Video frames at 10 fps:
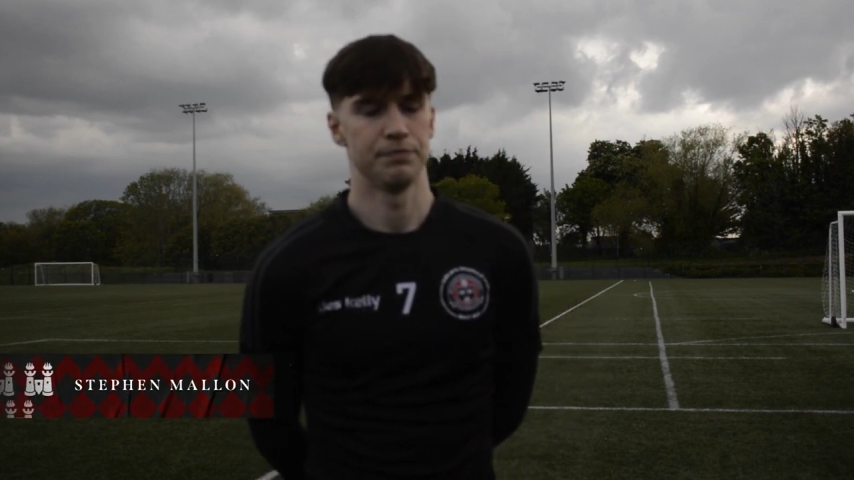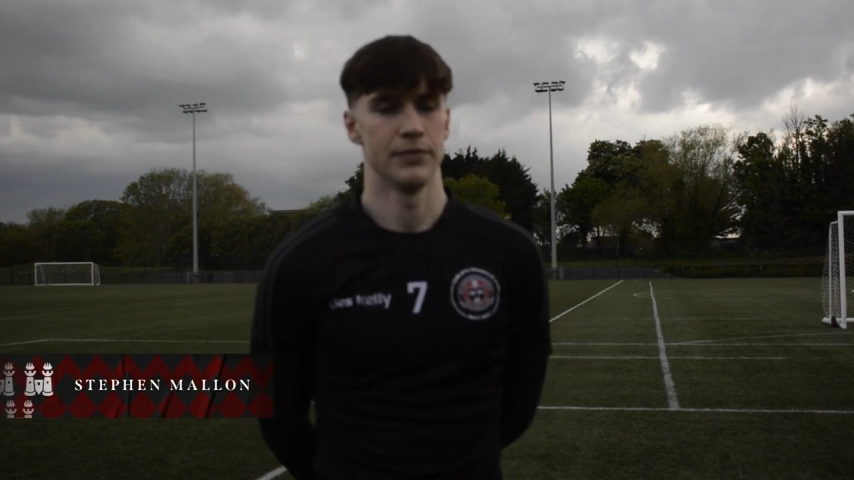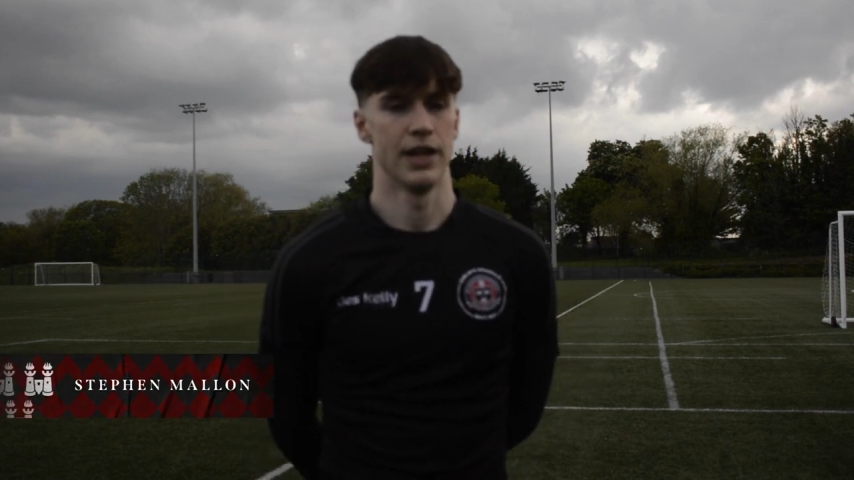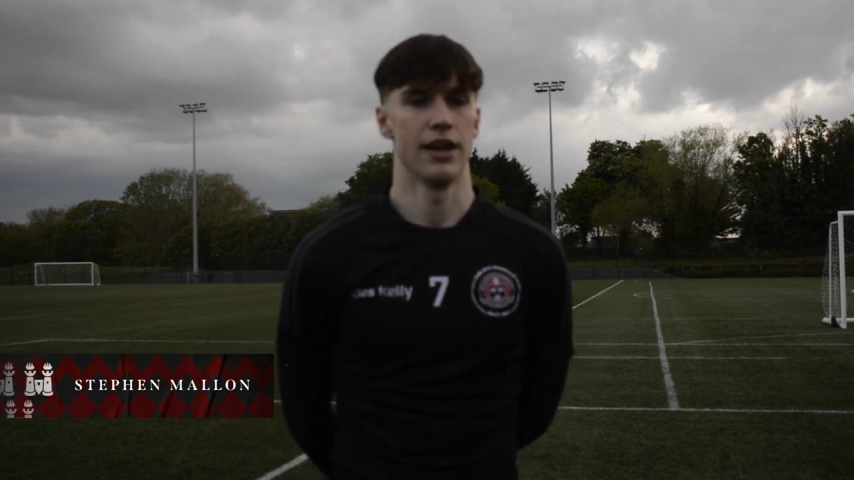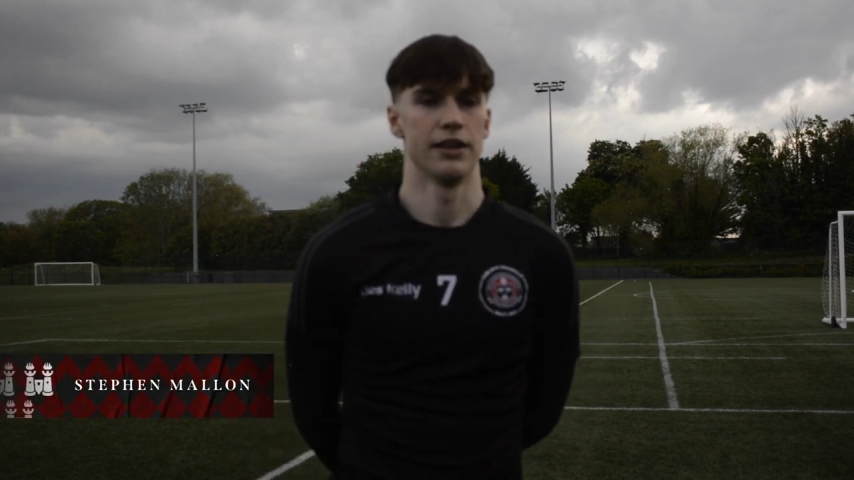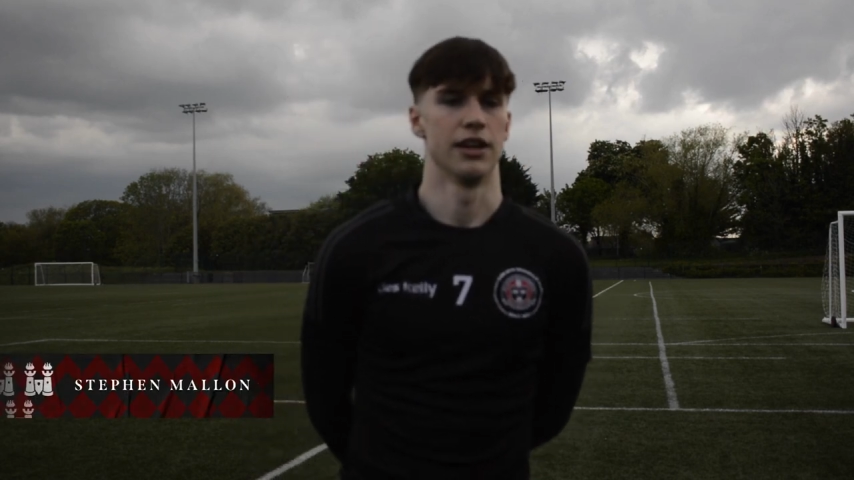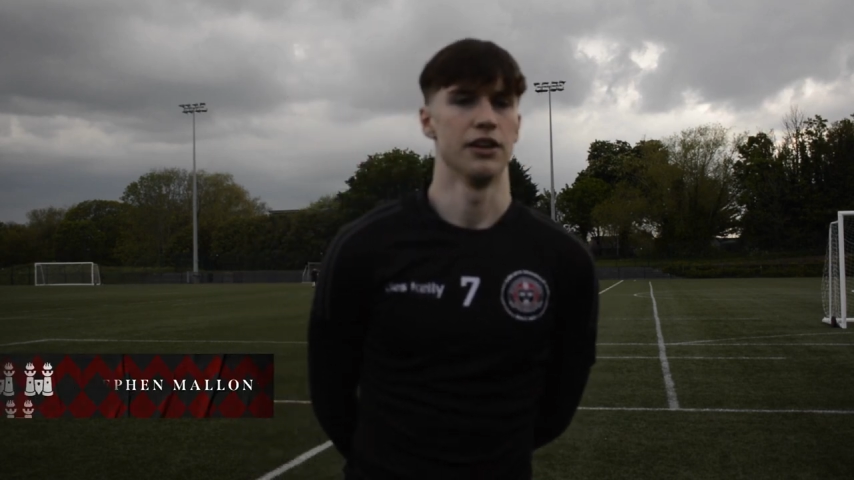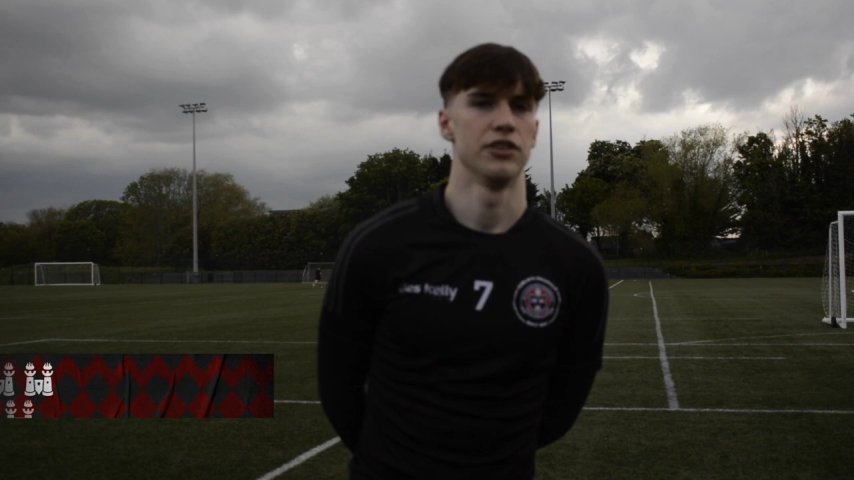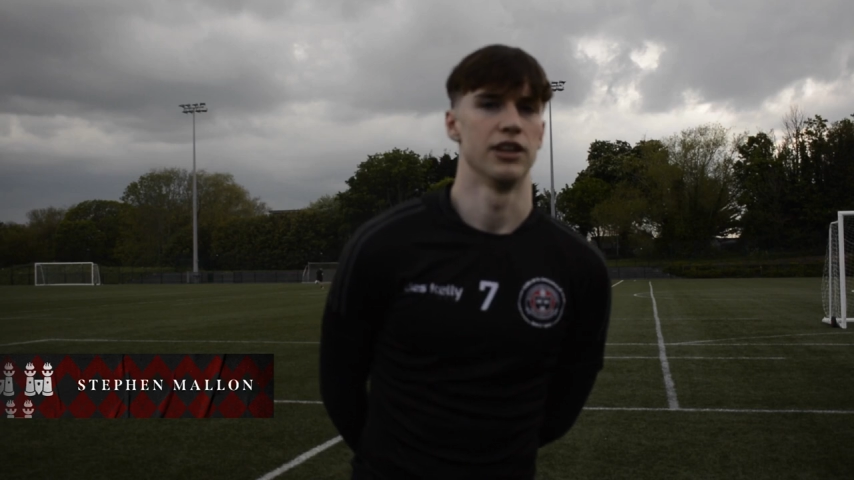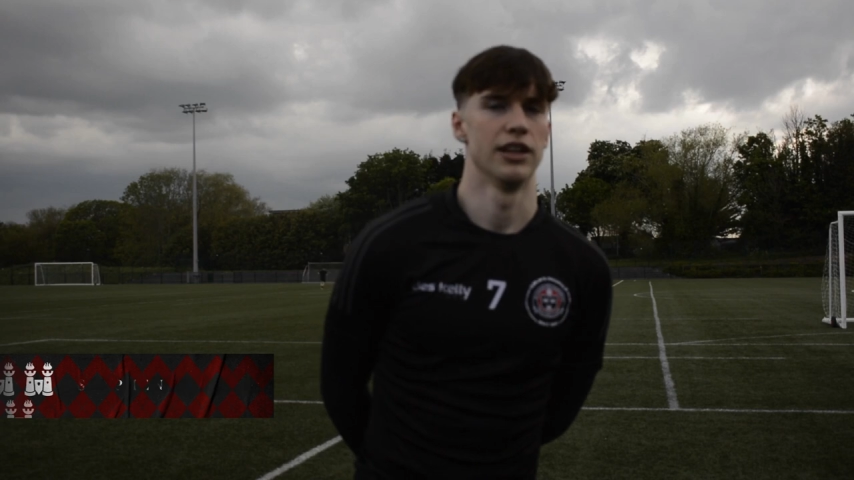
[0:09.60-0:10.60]
Yeah,
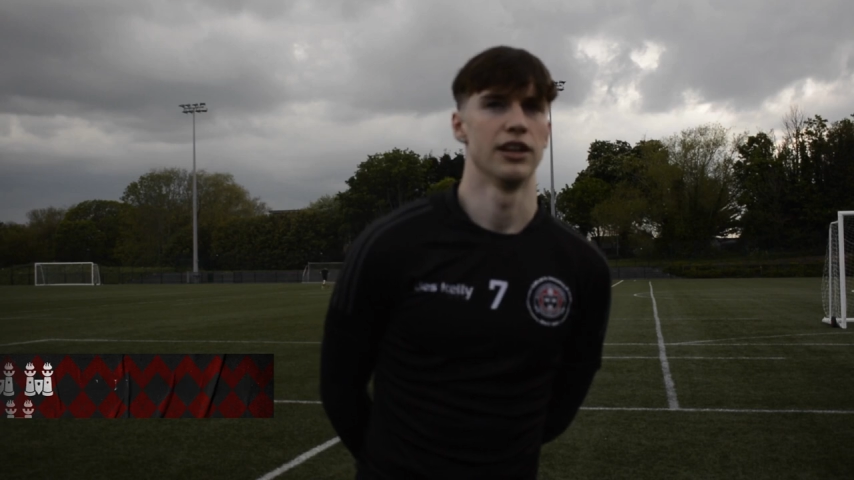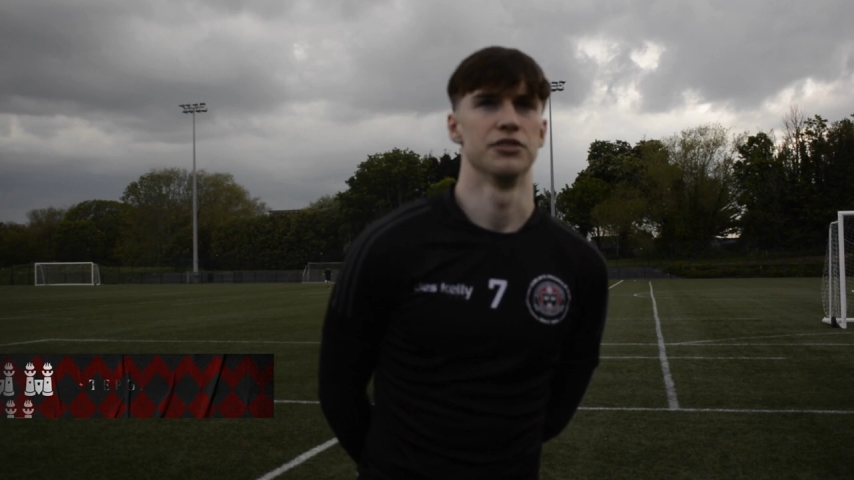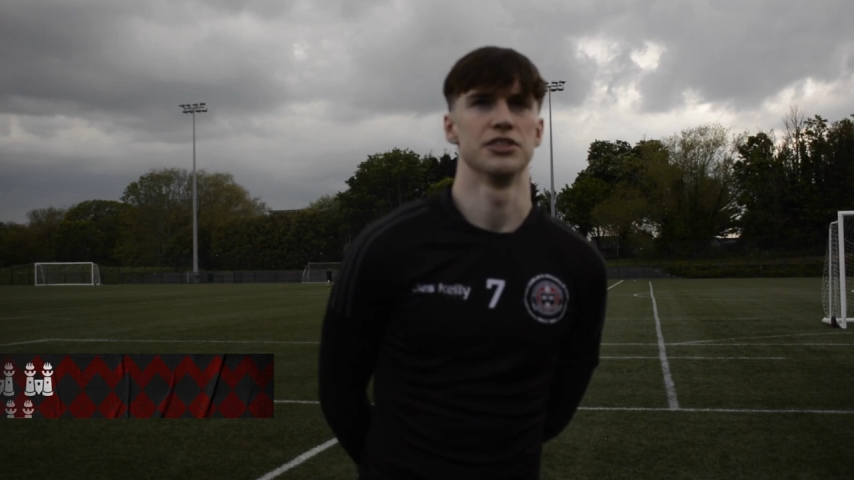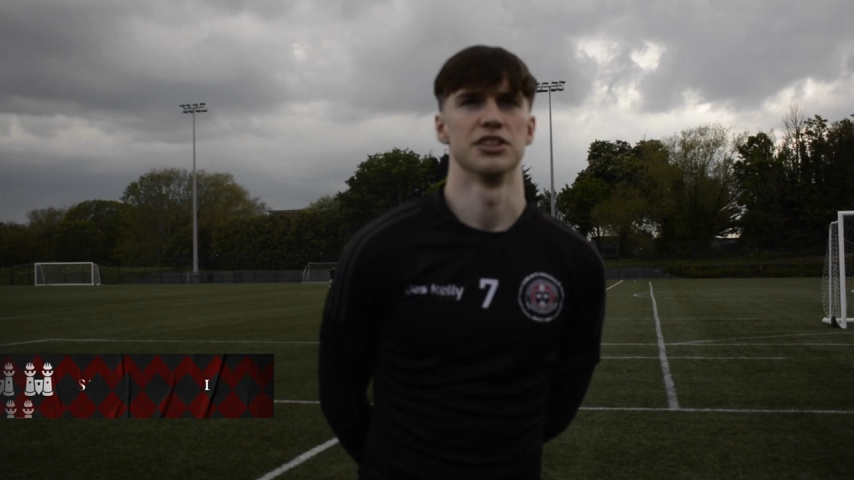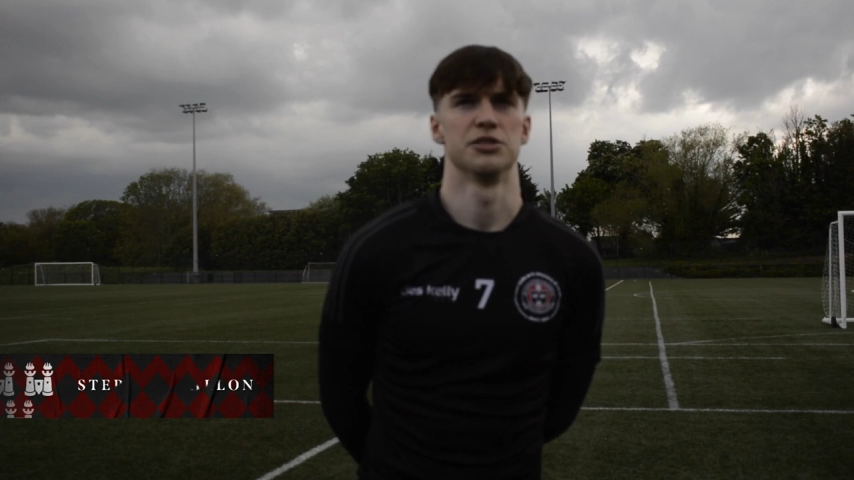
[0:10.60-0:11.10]
definitely. Obviously,